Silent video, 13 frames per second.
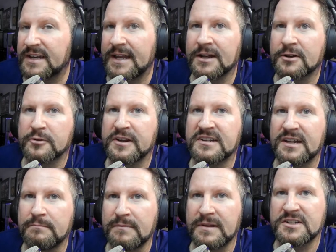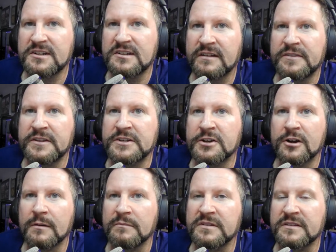increase in mentions of
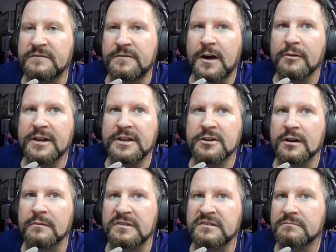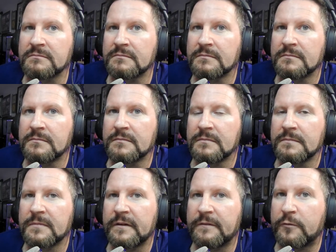the following terms.
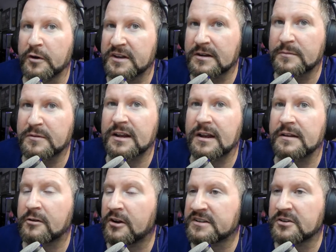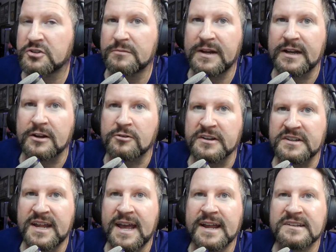4,600% across social media, across
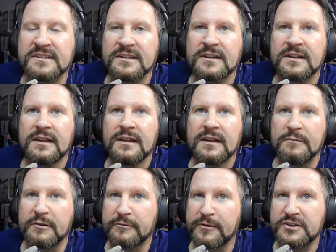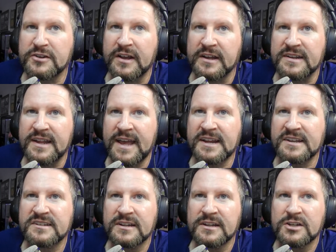X. Let me refresh you guys.
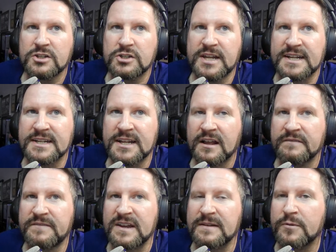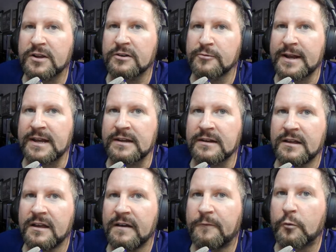X, TikTok, Facebook, and Reddit.
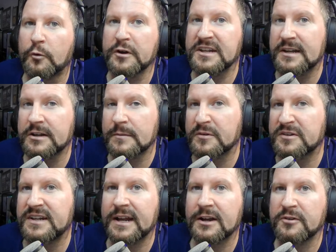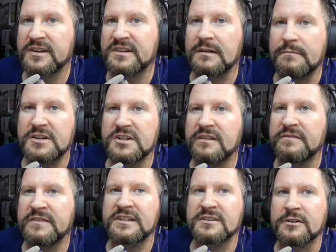4,600% increase in mentions of
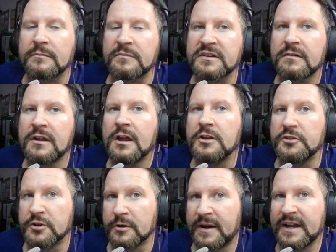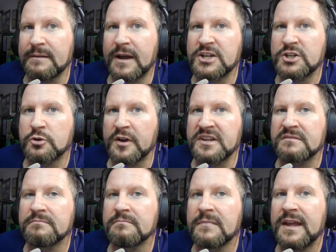these terms. Your body, my choice,
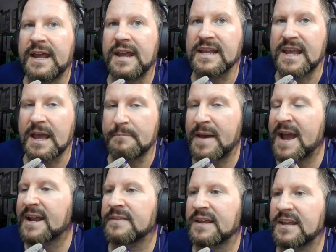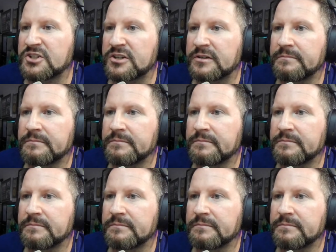and get back in the kitchen.